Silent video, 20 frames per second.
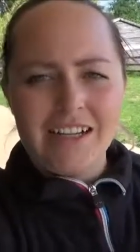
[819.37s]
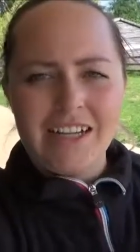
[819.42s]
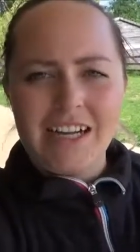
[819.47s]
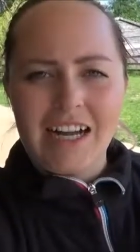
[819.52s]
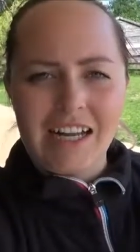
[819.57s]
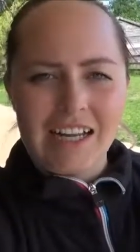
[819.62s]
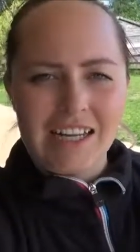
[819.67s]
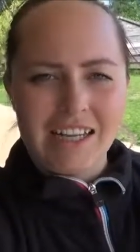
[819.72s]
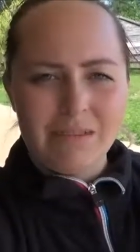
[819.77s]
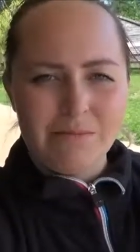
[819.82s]

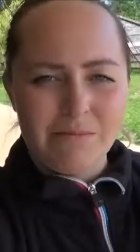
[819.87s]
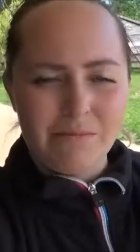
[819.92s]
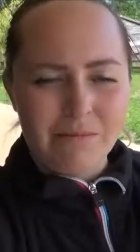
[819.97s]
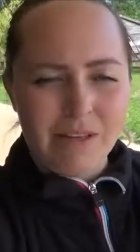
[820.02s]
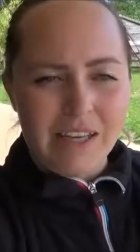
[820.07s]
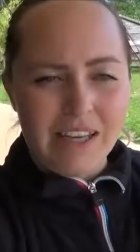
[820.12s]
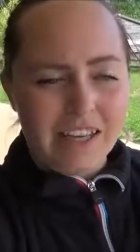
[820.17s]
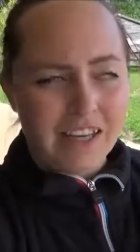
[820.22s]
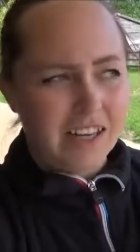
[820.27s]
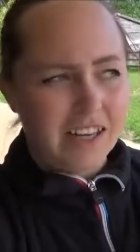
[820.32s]
I can
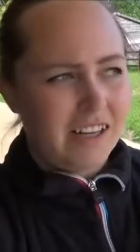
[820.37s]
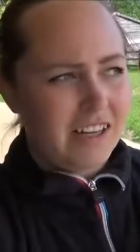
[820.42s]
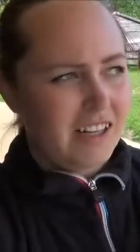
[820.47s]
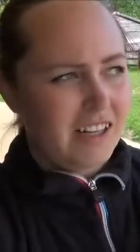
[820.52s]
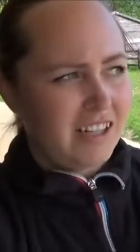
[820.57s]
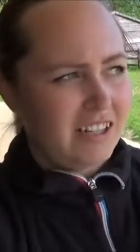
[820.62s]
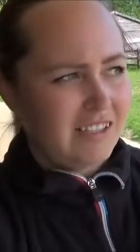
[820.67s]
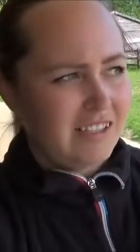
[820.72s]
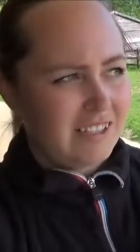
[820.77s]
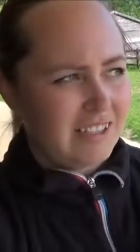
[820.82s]
make her
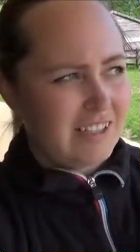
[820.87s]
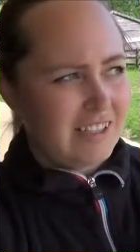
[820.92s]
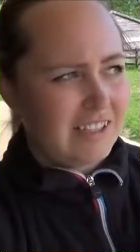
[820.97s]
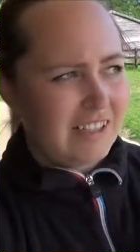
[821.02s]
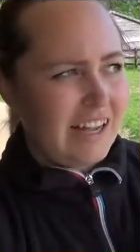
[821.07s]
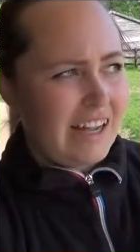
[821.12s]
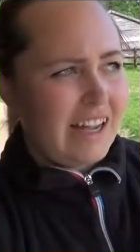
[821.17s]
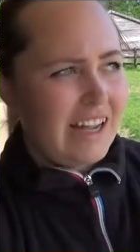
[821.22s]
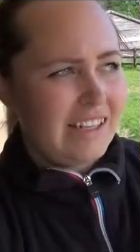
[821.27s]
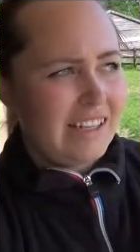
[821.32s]

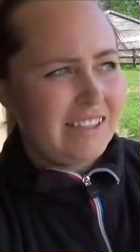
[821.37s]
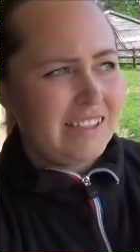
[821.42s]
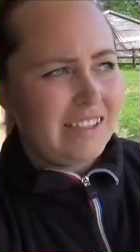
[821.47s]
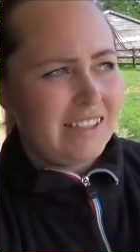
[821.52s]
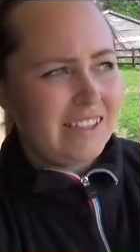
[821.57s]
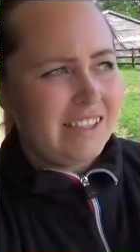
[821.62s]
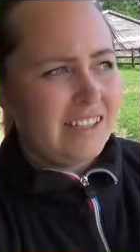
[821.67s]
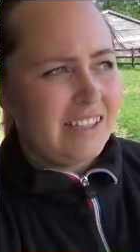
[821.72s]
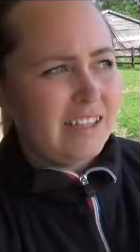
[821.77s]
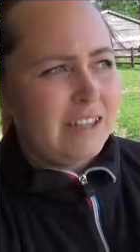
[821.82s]
understand